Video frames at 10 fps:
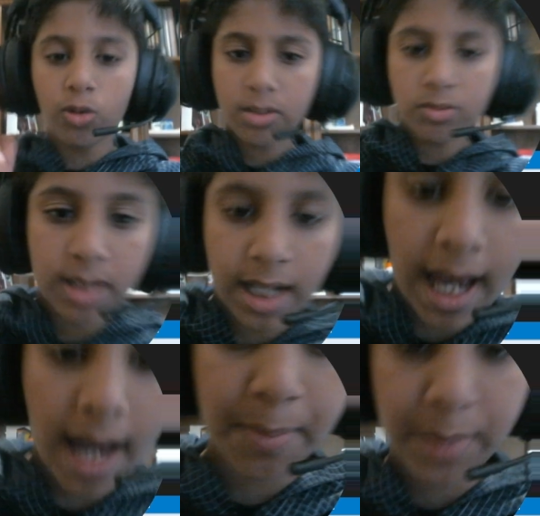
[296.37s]
what will
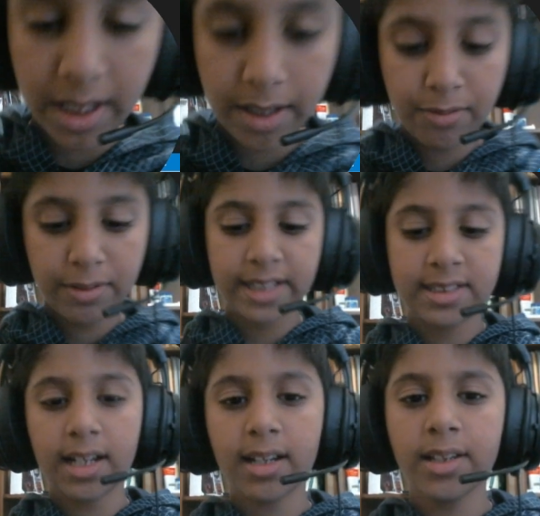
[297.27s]
happen if we
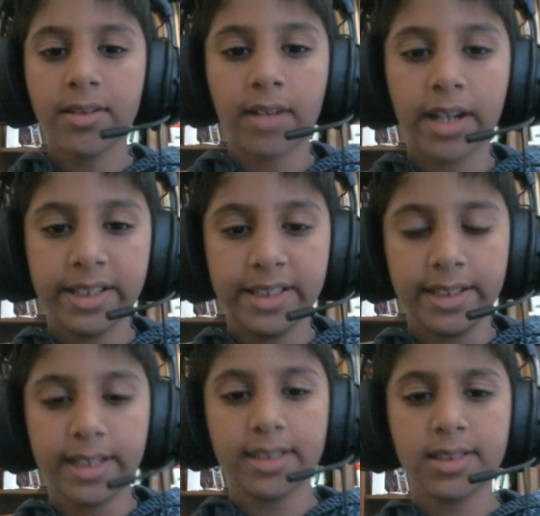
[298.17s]
exactly write
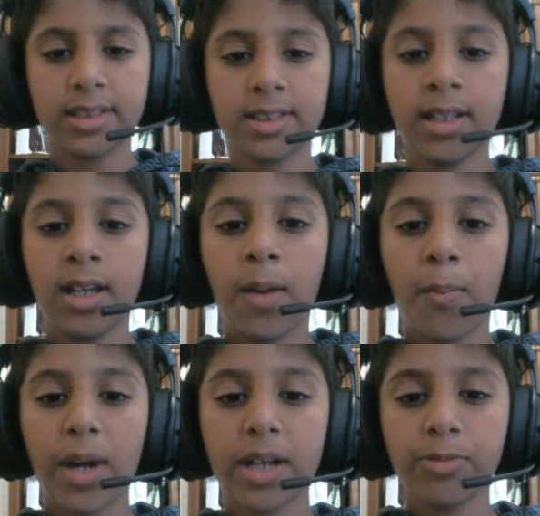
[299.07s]
this
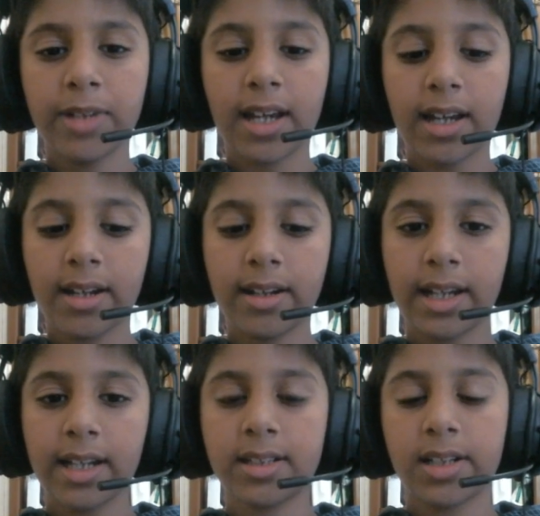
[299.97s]
but we add an
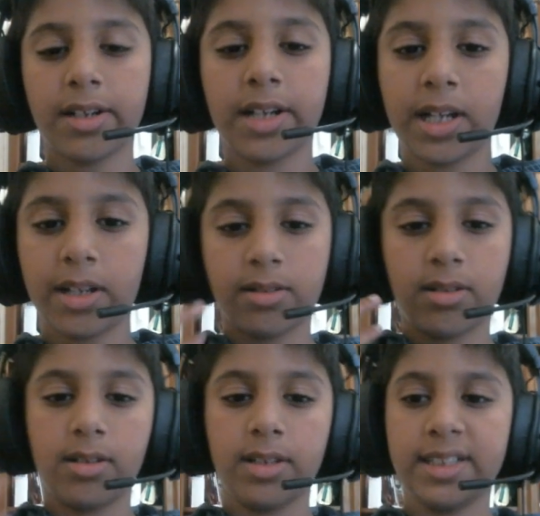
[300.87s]
extra character.
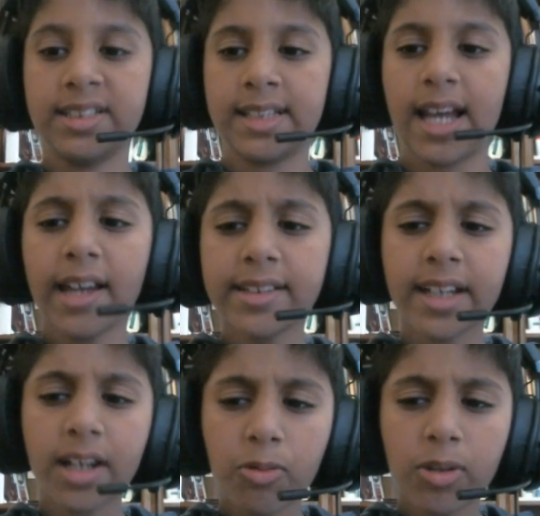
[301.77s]
Is that
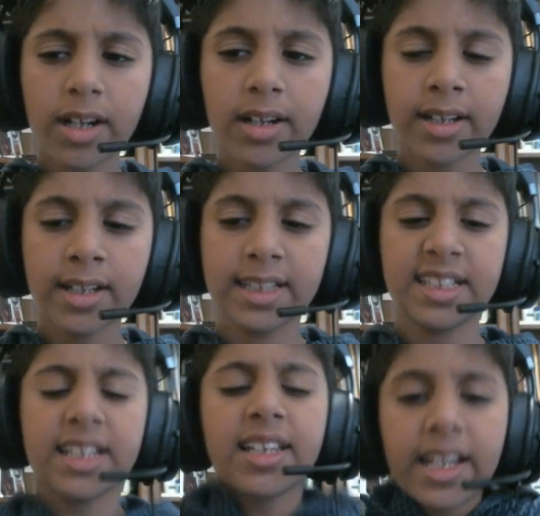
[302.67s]
gonna work? Is
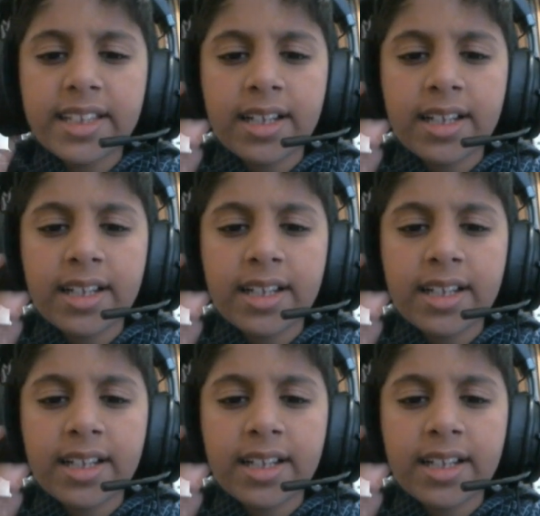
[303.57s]
it like the